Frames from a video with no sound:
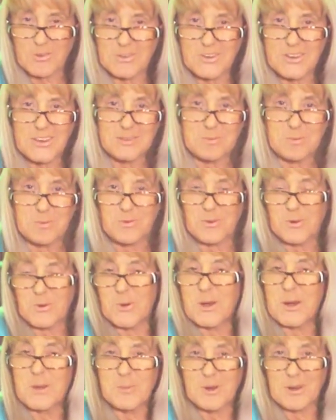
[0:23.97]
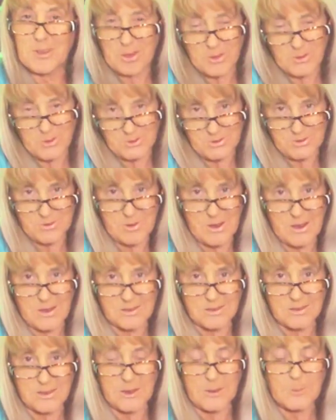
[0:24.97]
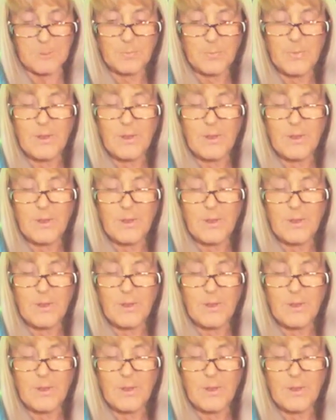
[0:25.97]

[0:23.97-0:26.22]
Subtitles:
years before anyone thought to ask it.